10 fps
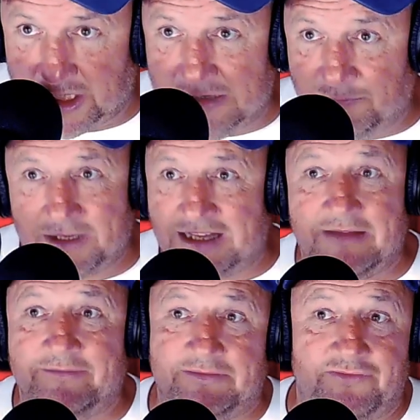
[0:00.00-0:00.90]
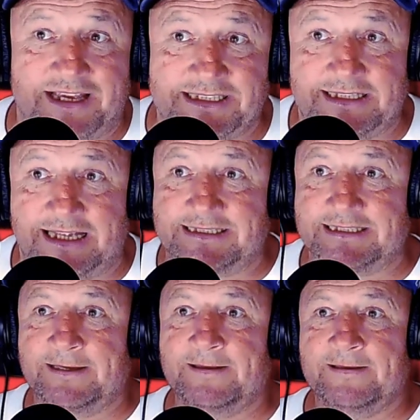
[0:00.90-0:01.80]
teeth, but I didn't have any
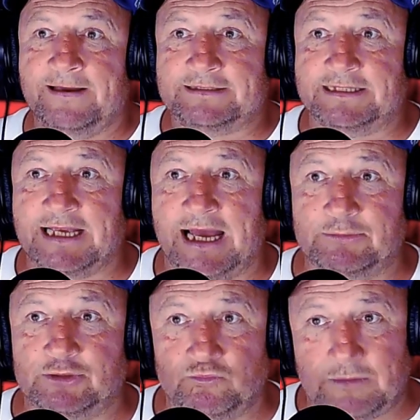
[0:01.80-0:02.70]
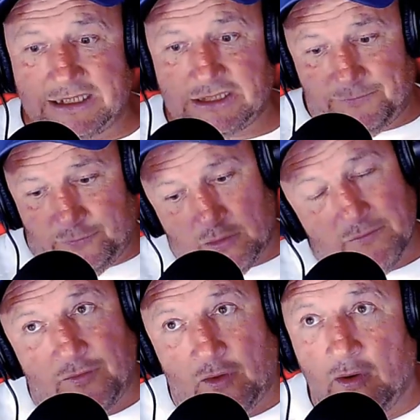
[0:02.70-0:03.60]
Fixodents at the time. So as I'm fucking
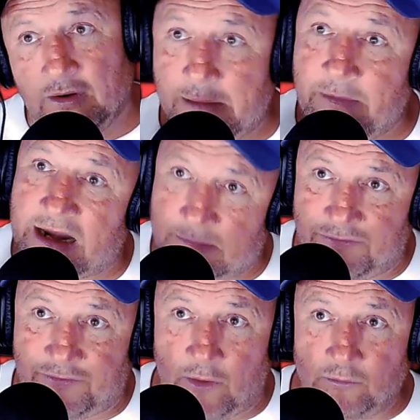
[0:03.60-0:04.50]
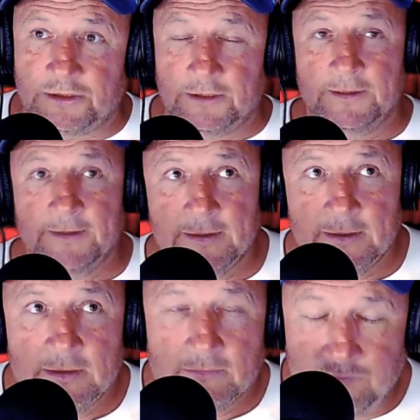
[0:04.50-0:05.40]
falling, they went in my throat.
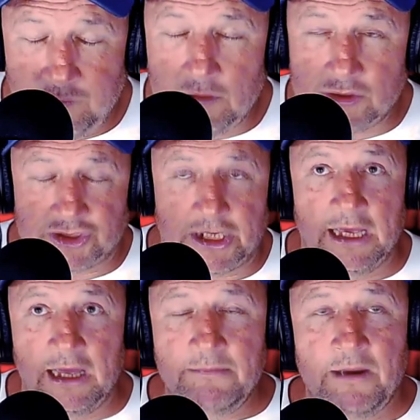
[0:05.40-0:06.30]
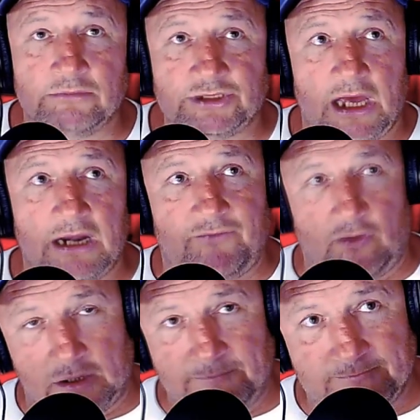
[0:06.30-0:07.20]
Oh shit! Fucking scary, man. I was trying to
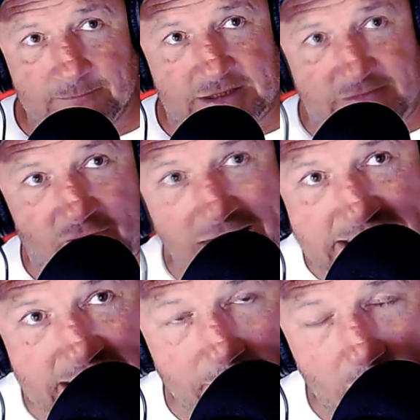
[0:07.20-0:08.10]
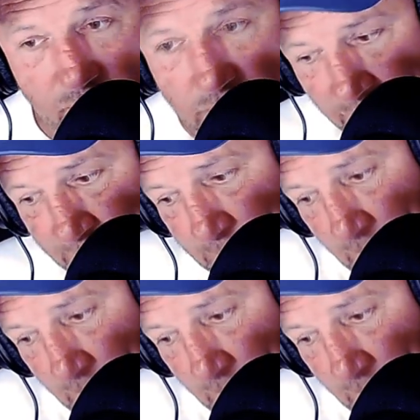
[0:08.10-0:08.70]
fucking fight him off with a